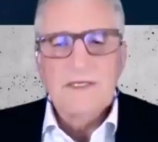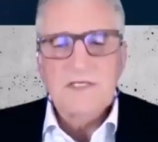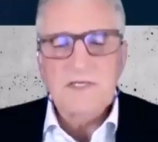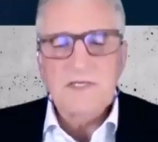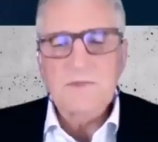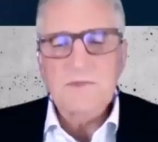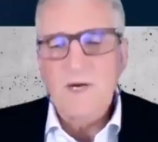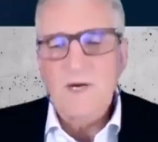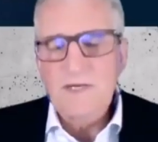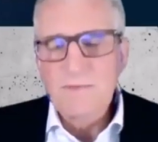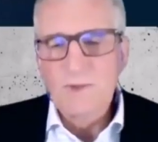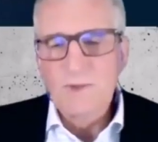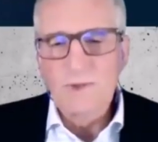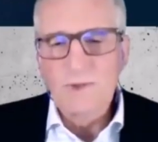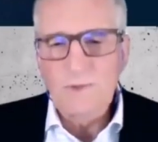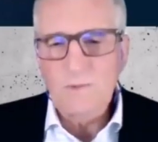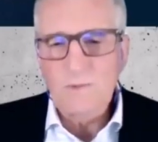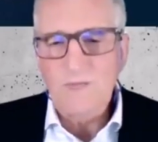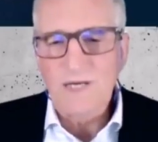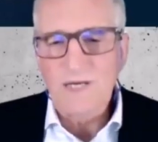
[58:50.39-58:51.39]
just one
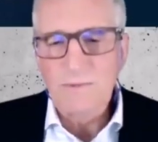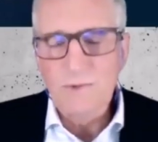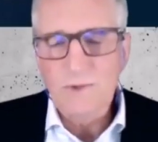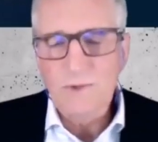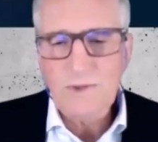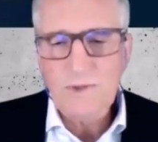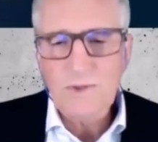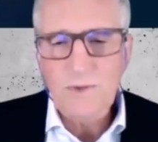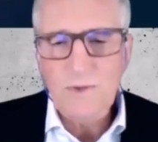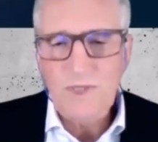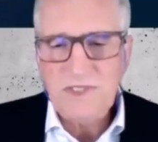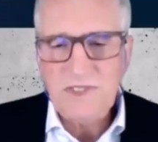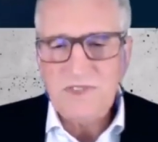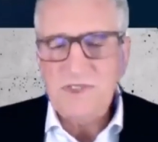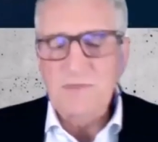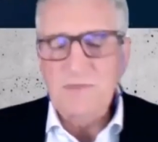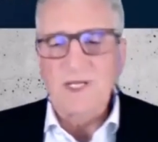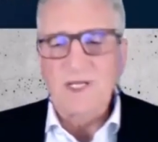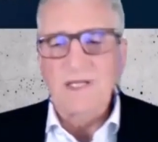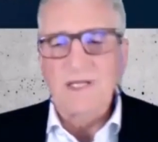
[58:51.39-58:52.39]
more
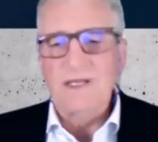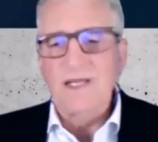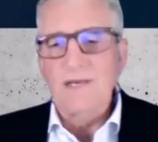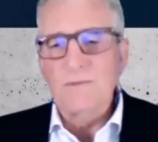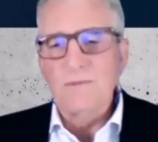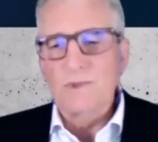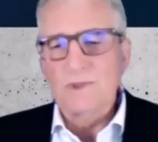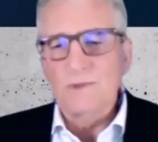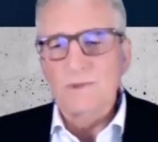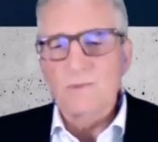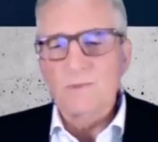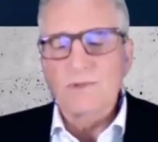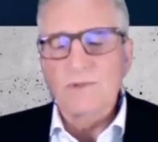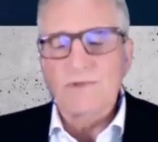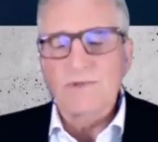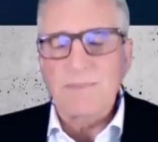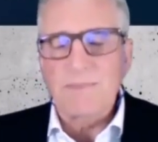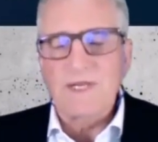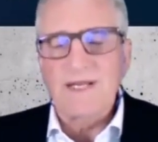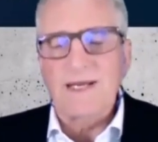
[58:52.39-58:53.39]
question, and then we'll
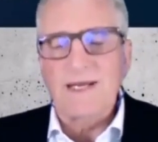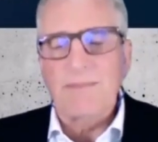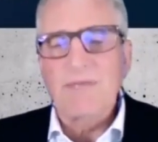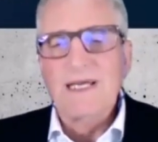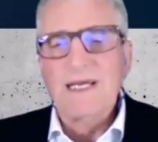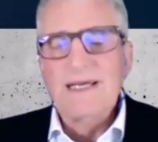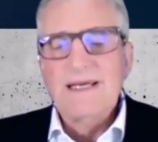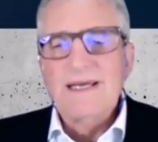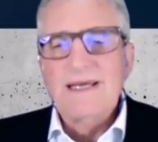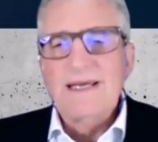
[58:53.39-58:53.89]
wrap it up.